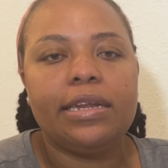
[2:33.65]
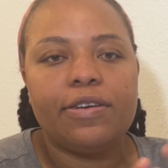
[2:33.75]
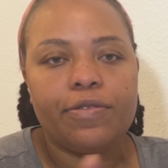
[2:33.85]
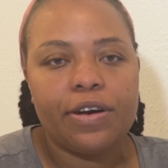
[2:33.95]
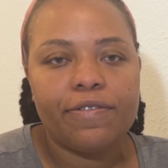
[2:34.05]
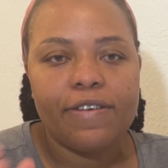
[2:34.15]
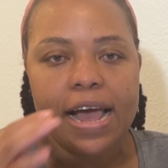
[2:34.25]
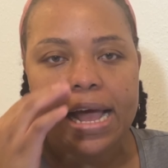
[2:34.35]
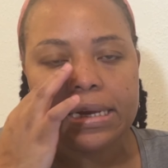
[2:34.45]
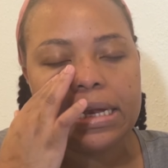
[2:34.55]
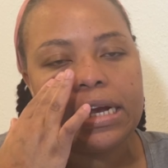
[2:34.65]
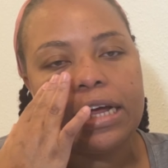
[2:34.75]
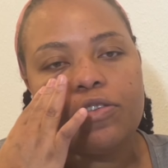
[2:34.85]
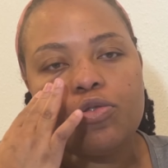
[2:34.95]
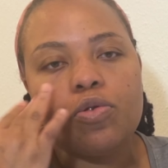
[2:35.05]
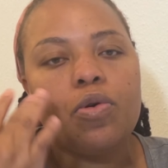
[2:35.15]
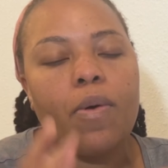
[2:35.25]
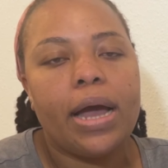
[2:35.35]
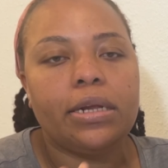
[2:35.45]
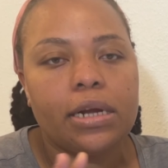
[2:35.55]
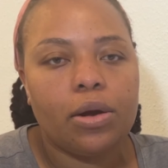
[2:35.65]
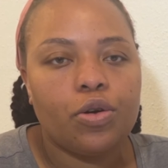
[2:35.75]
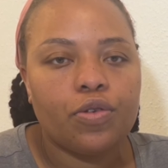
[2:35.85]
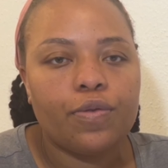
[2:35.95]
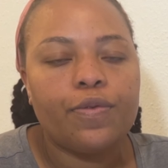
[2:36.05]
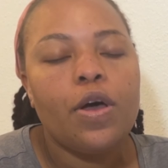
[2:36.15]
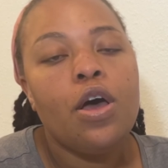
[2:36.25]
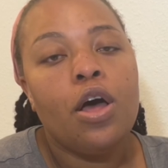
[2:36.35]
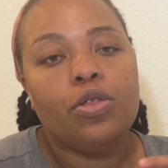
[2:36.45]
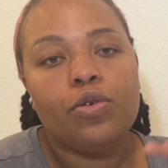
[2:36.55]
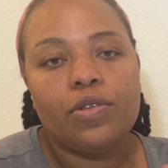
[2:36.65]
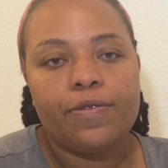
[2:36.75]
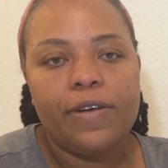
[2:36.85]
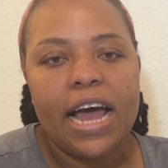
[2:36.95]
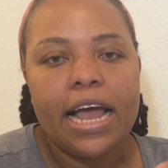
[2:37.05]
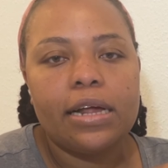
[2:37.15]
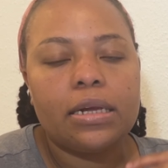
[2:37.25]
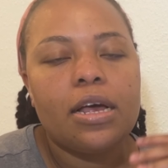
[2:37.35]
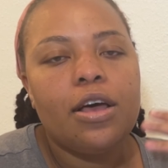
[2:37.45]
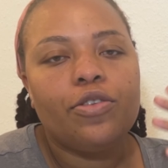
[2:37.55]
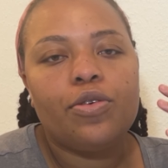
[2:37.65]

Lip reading: different flyers and I took quite a lot of those flyers.